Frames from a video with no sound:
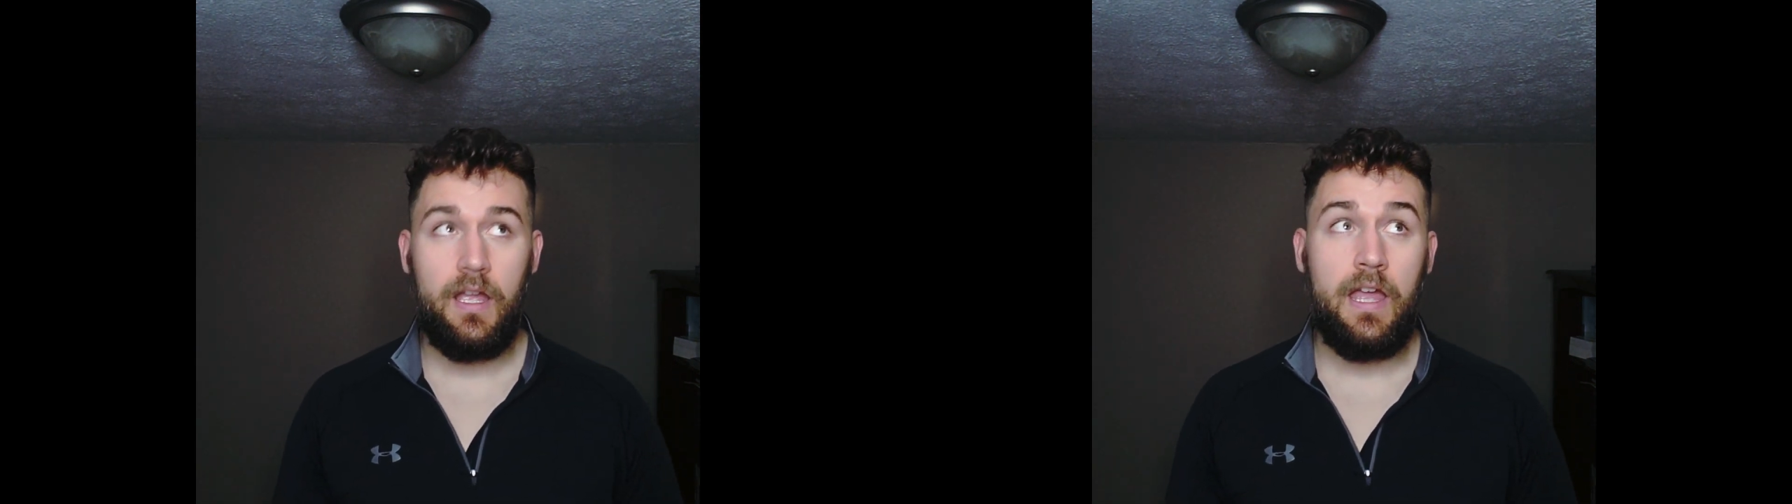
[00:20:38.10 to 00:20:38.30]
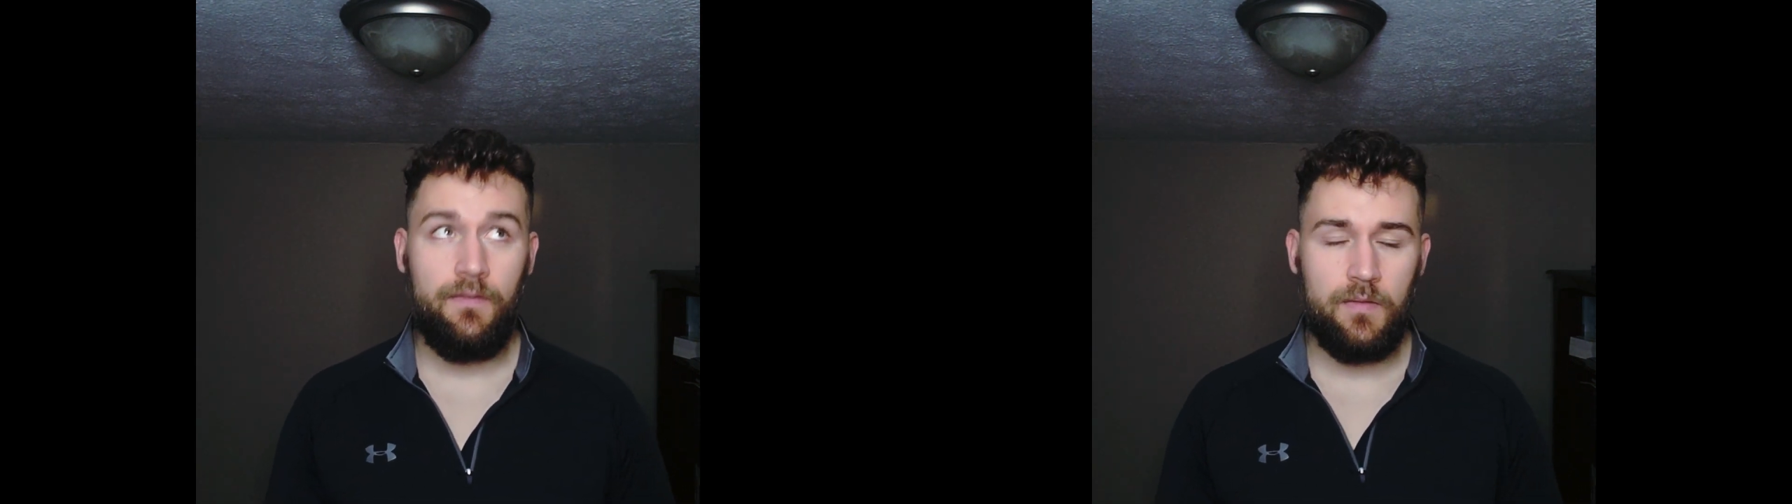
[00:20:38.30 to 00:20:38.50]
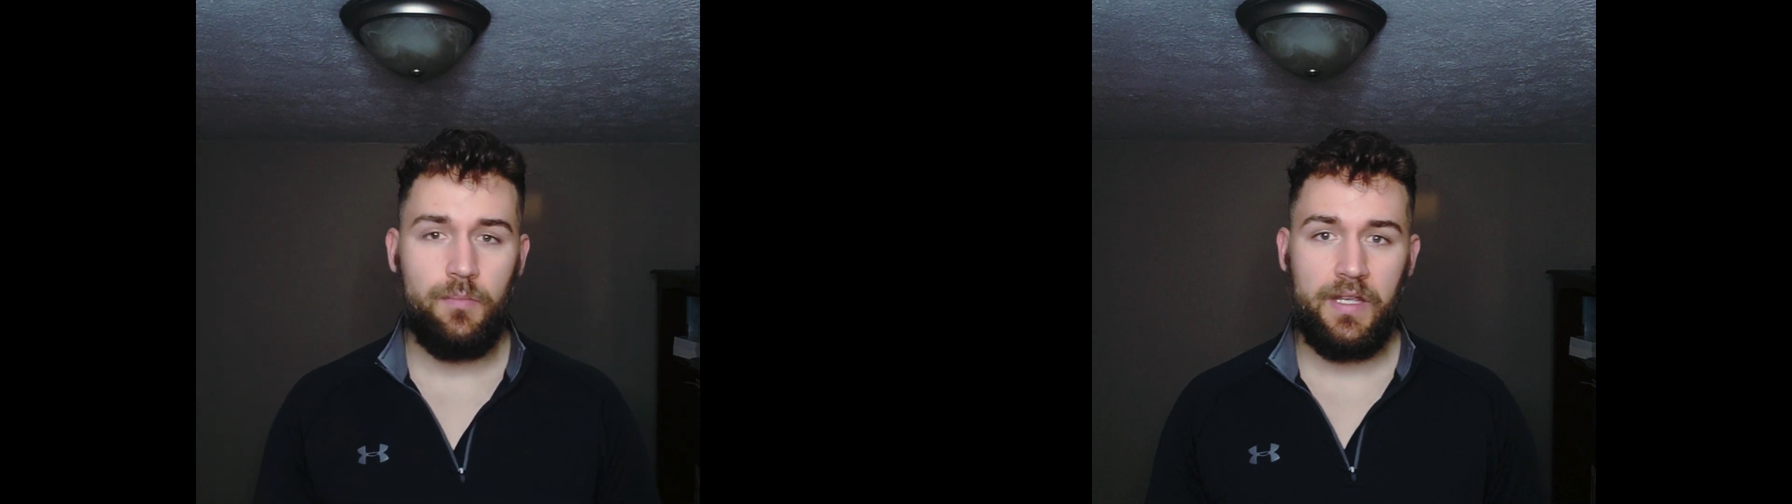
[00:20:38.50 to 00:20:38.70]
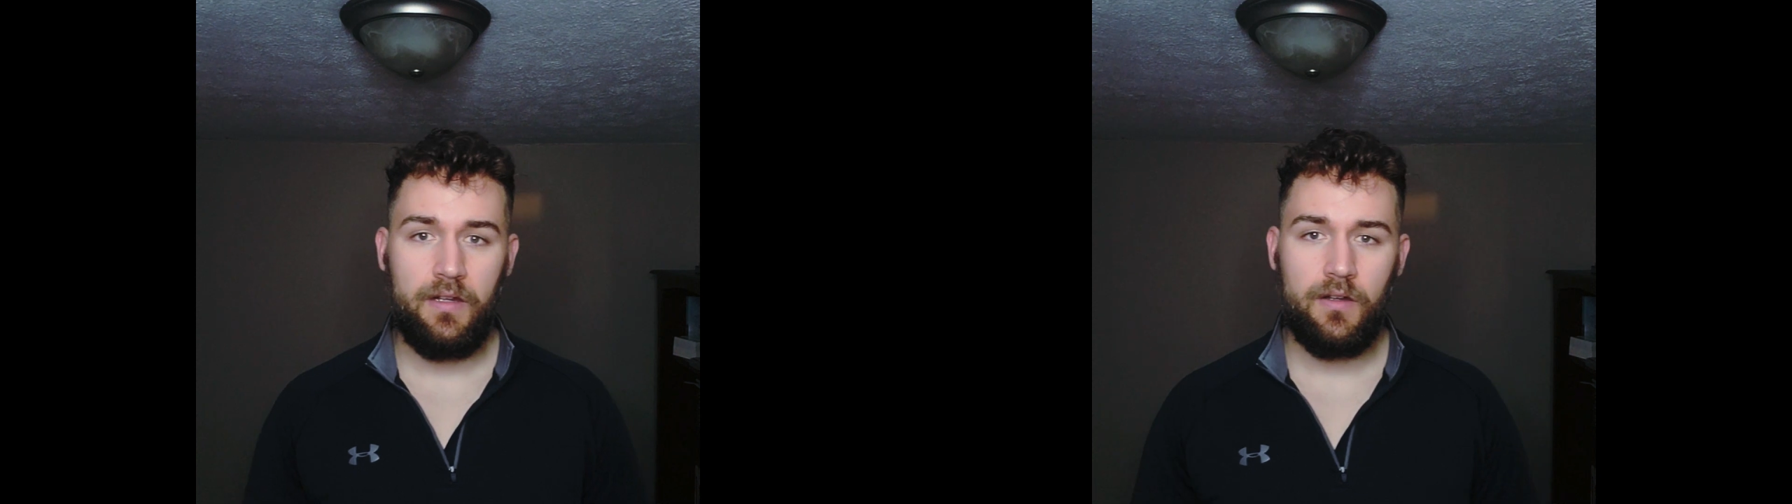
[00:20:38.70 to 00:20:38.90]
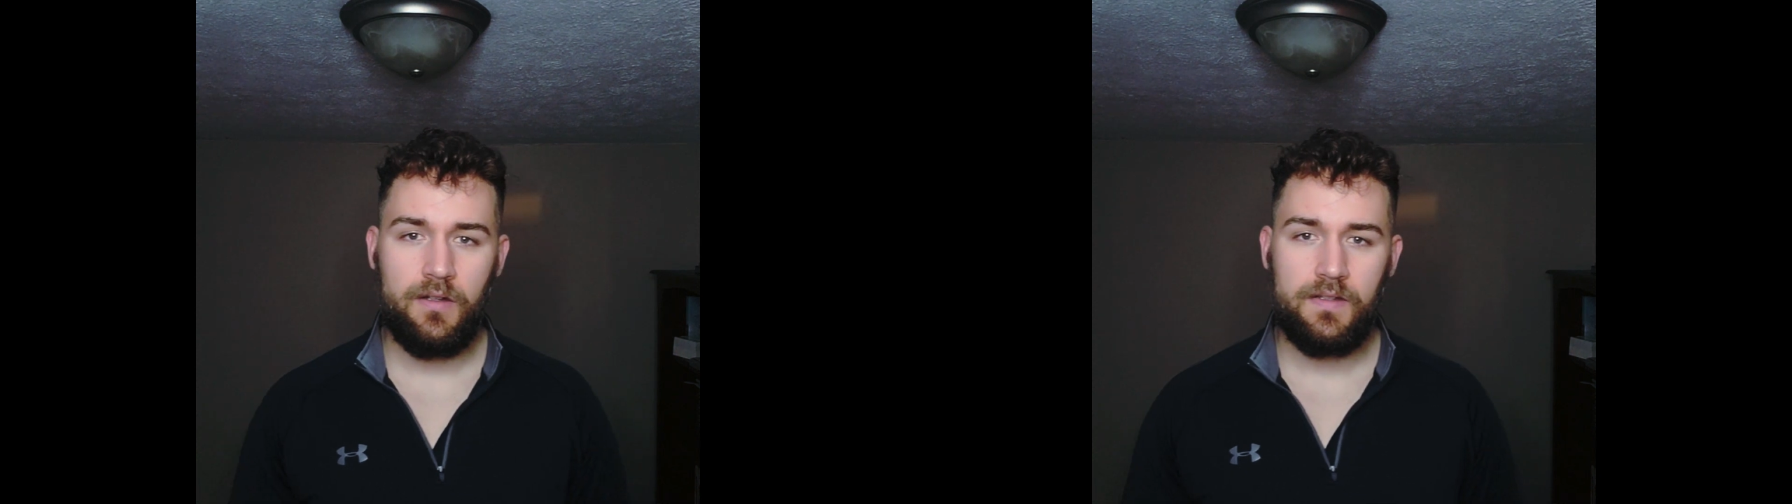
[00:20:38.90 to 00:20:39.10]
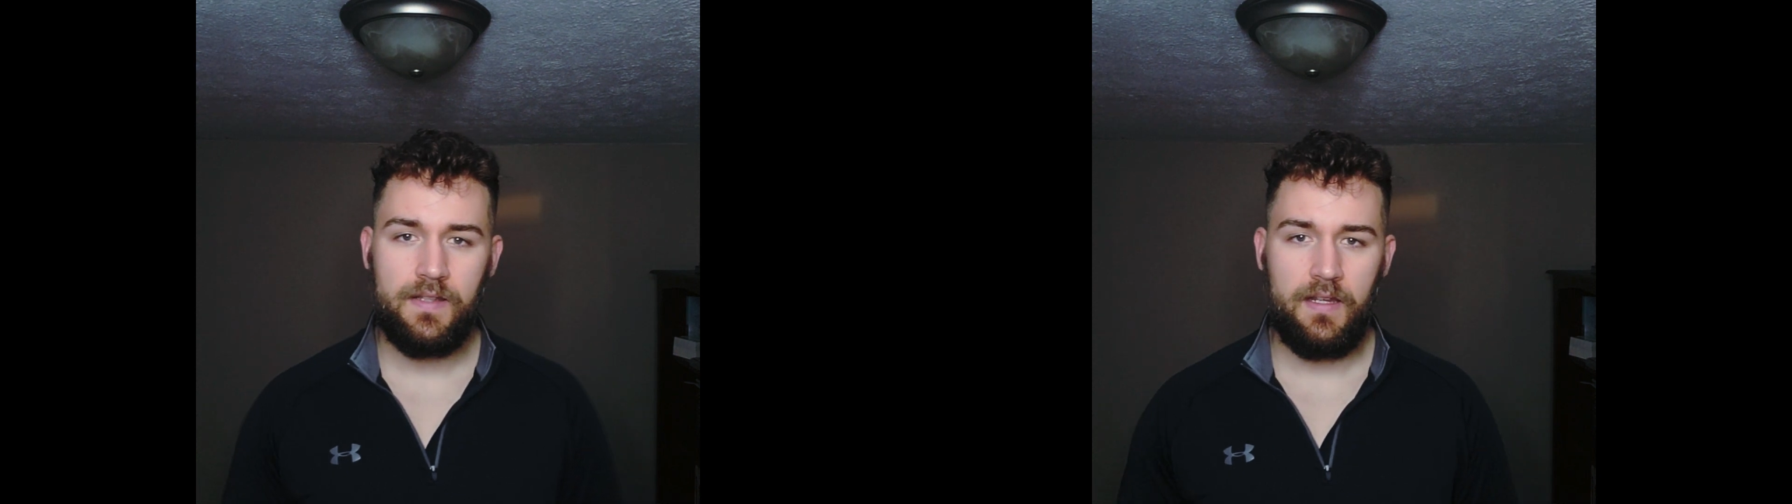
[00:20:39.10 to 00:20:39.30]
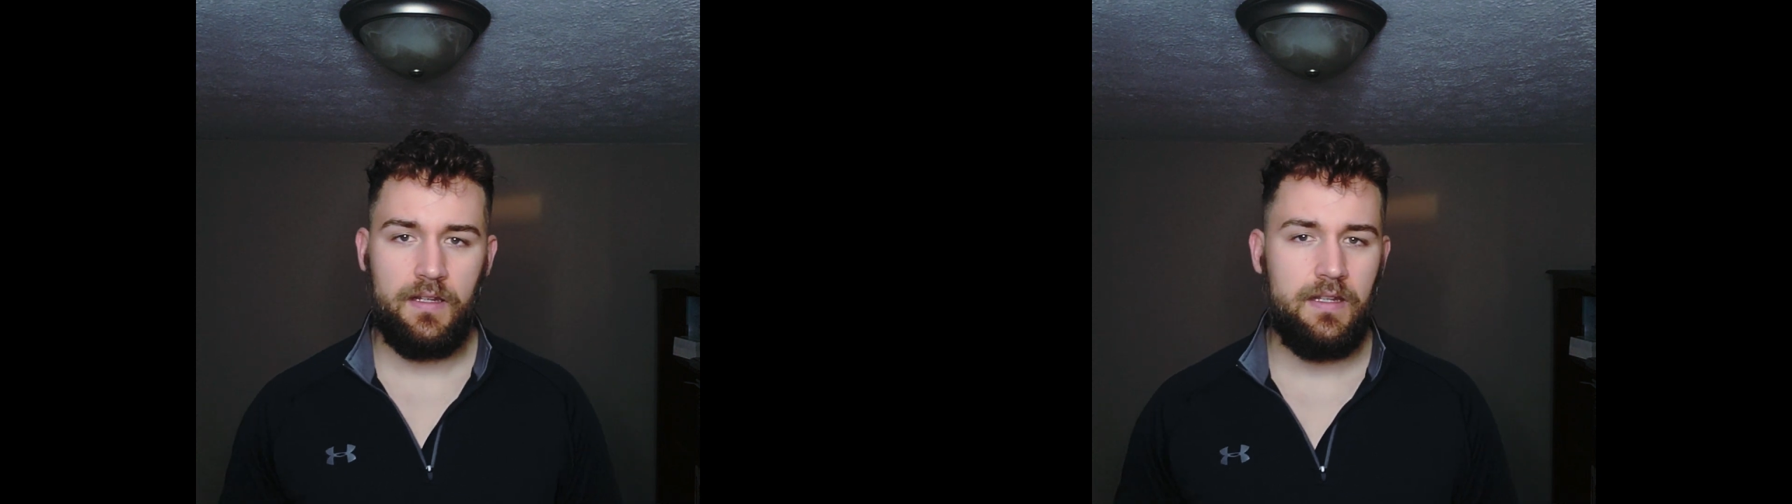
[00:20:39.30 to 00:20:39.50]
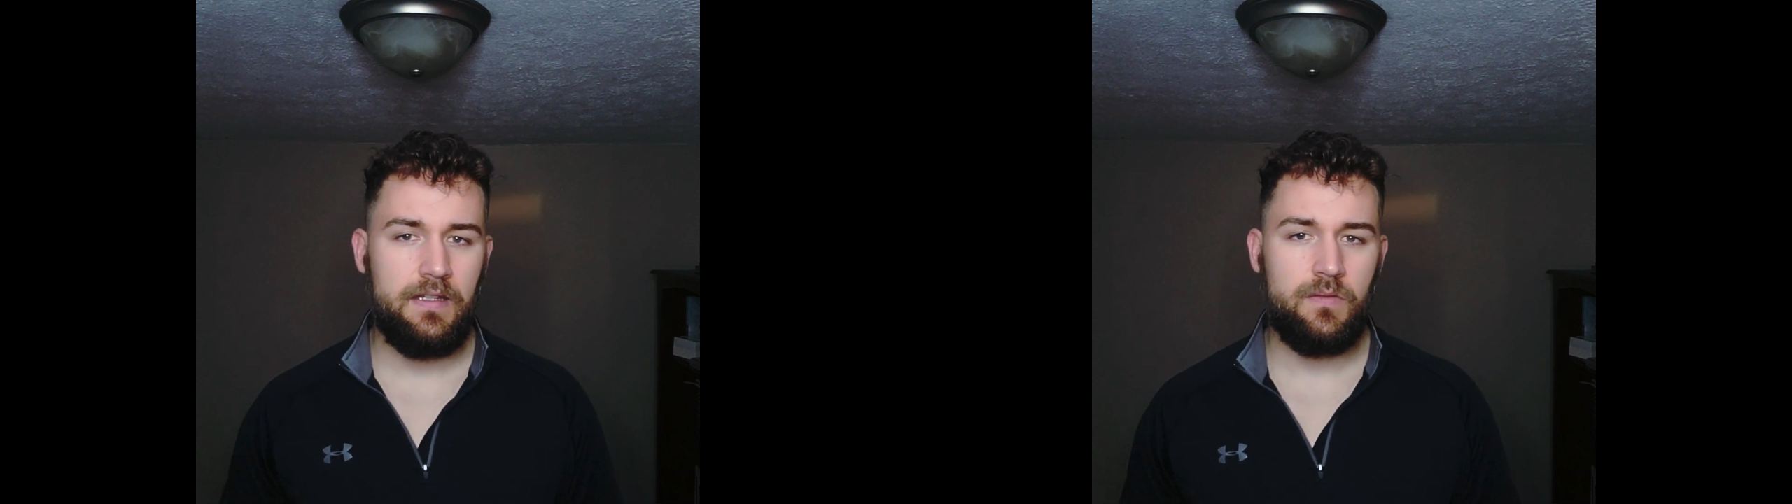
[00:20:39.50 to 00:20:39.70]
Evan Peters, and
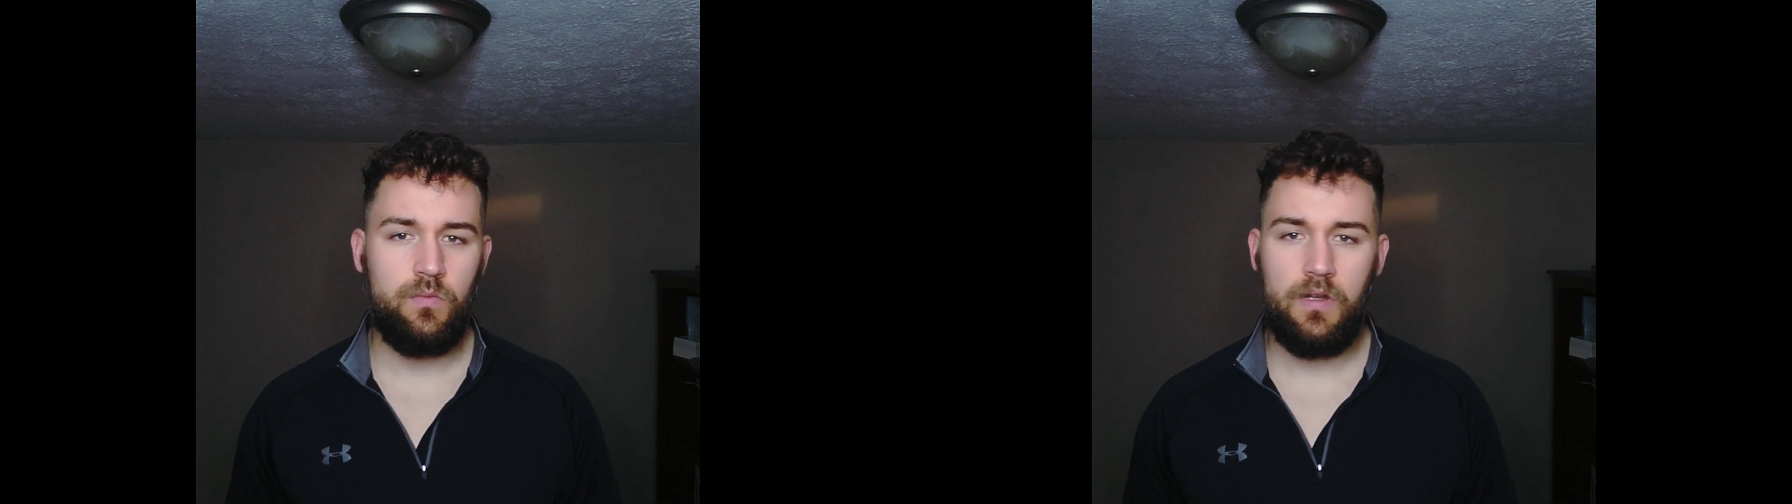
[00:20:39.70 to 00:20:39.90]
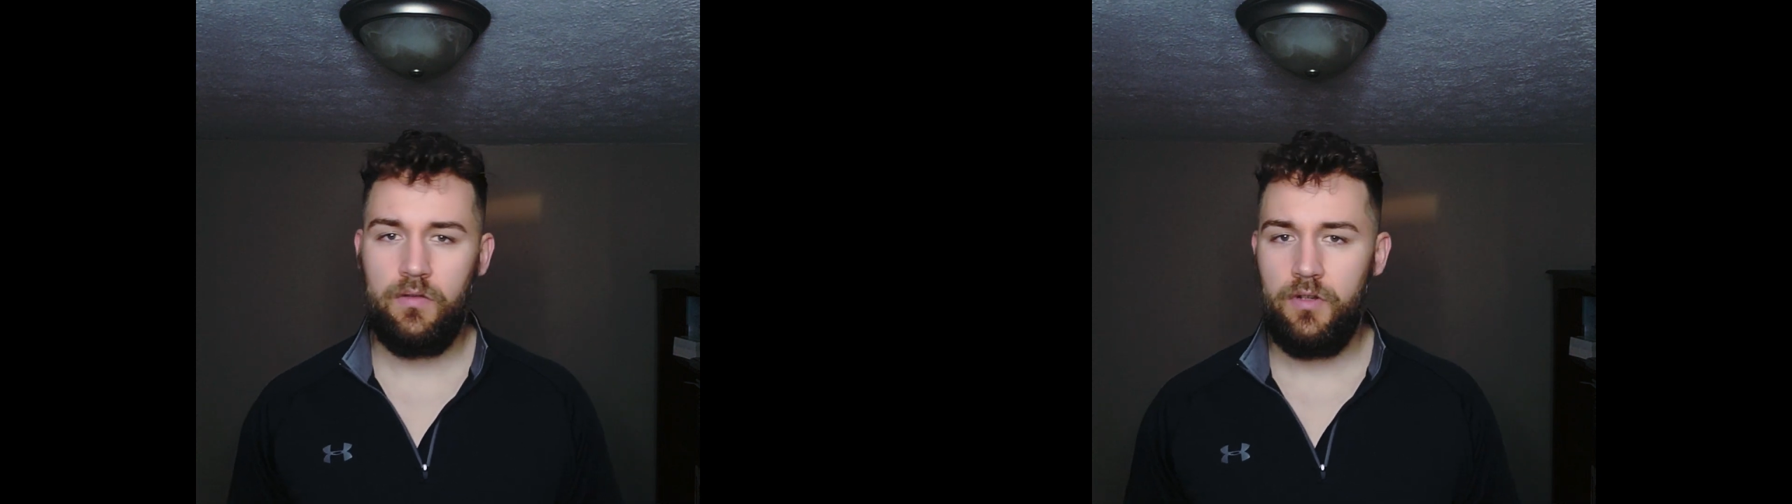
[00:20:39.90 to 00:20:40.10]
he's well